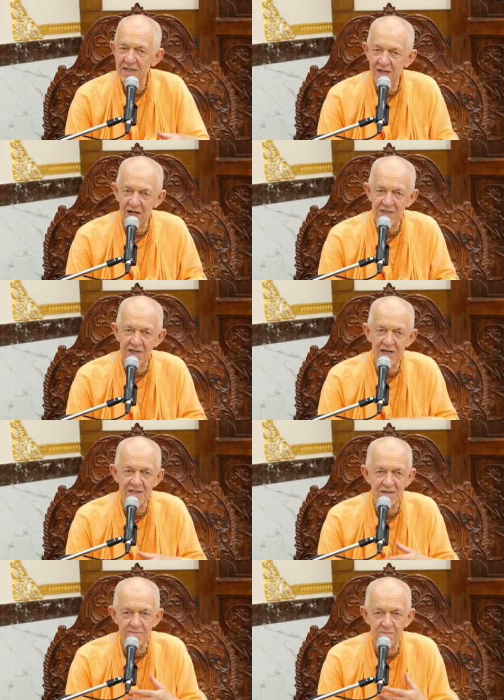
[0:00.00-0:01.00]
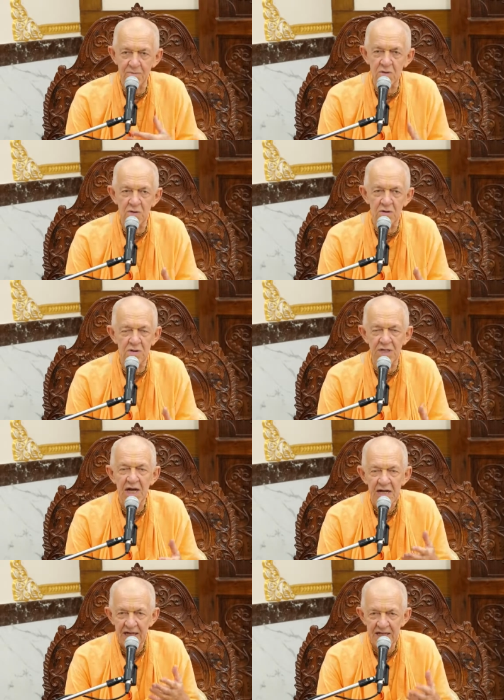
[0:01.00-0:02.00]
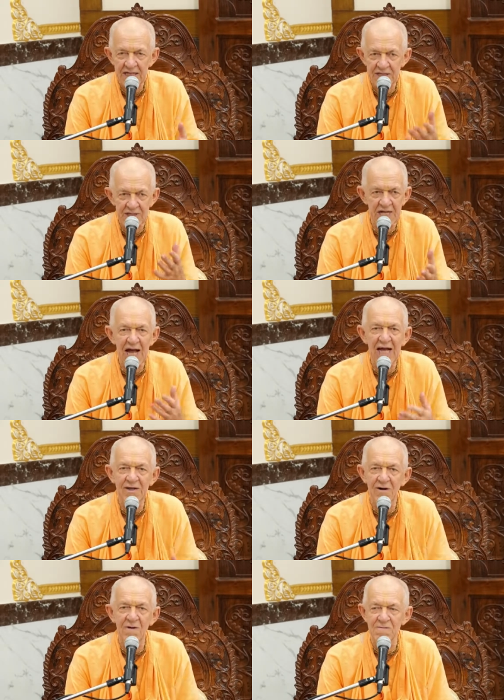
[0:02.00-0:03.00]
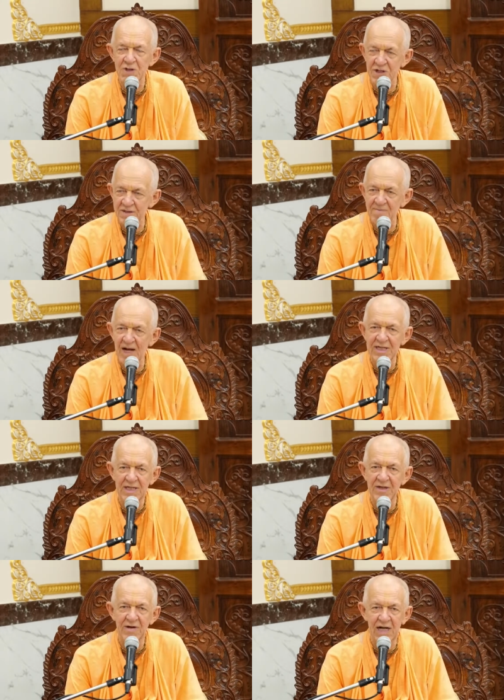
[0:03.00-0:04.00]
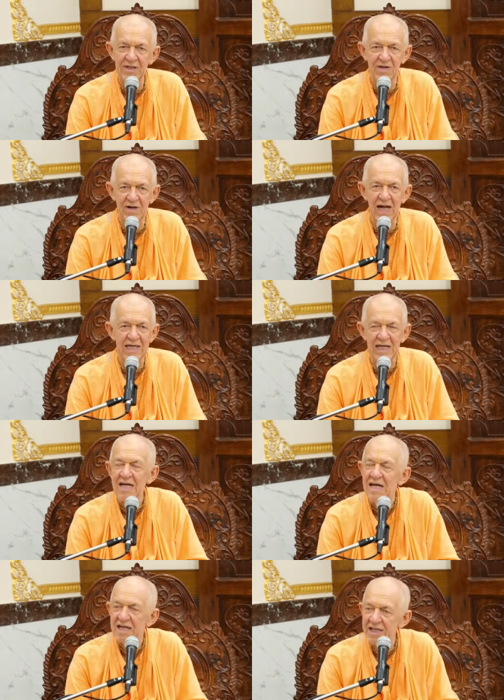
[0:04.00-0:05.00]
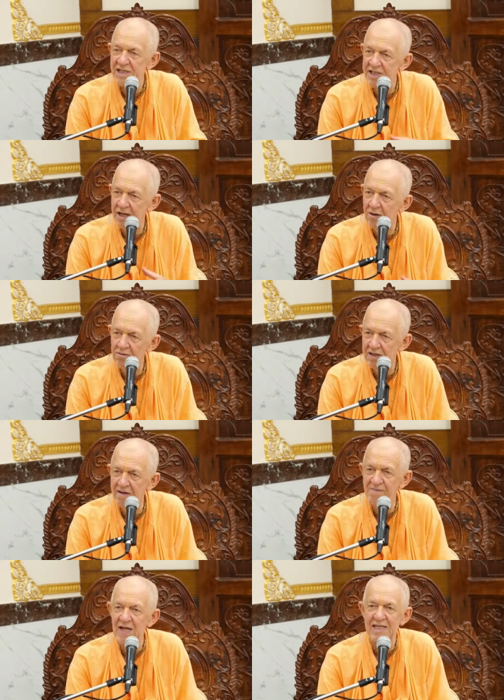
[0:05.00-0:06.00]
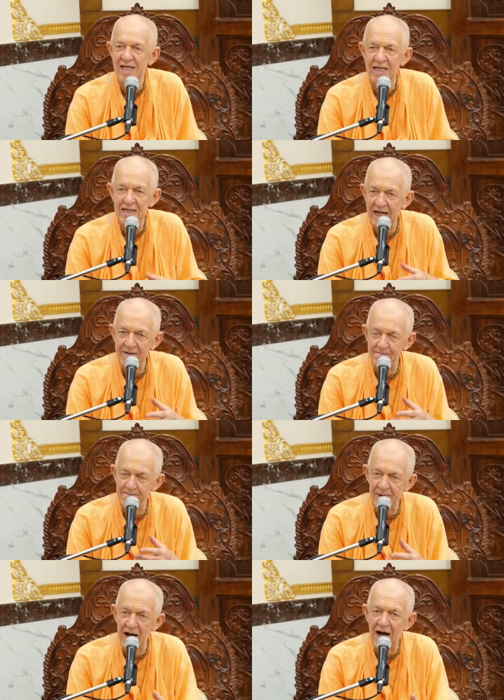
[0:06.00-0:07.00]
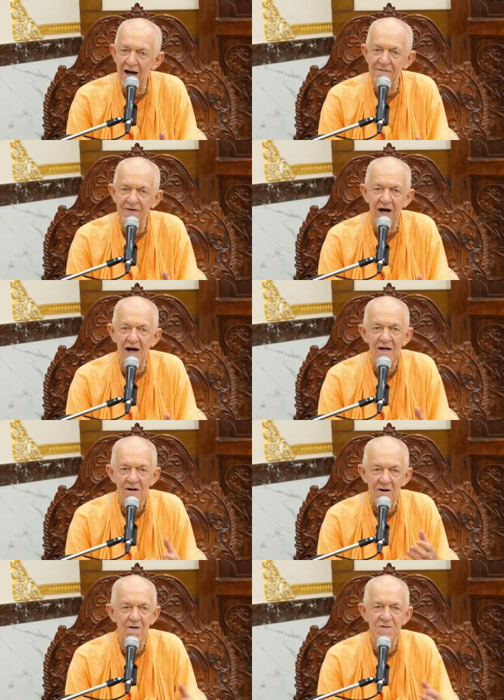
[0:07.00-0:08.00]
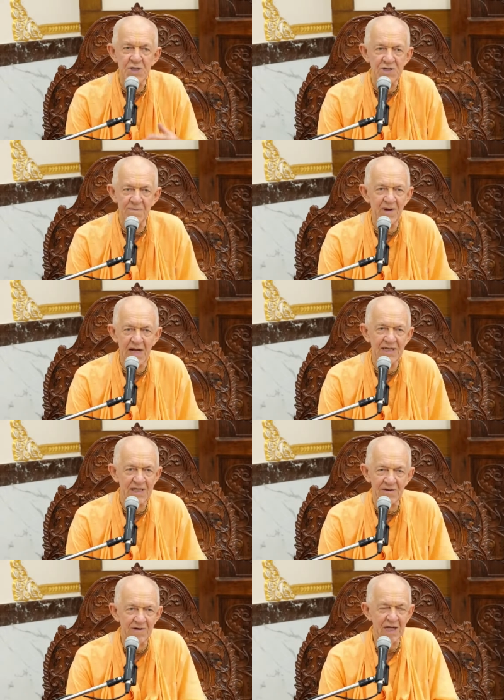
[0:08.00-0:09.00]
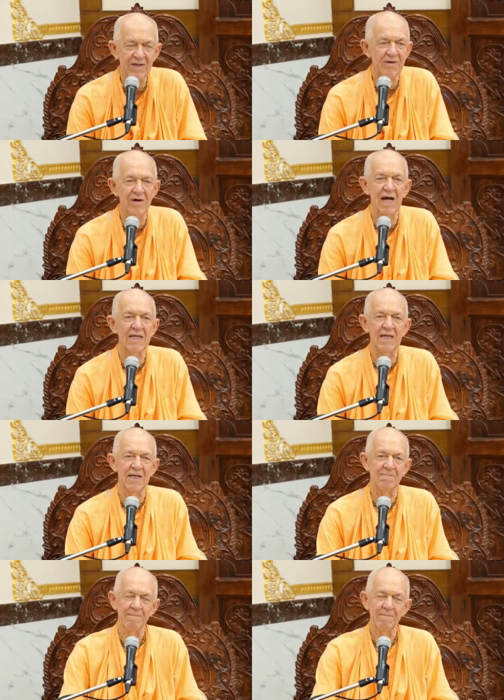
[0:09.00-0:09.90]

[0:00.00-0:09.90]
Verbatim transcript: because his mood is that of Srimati Radharani. He's cultivating that bhava of Srimati Radharani.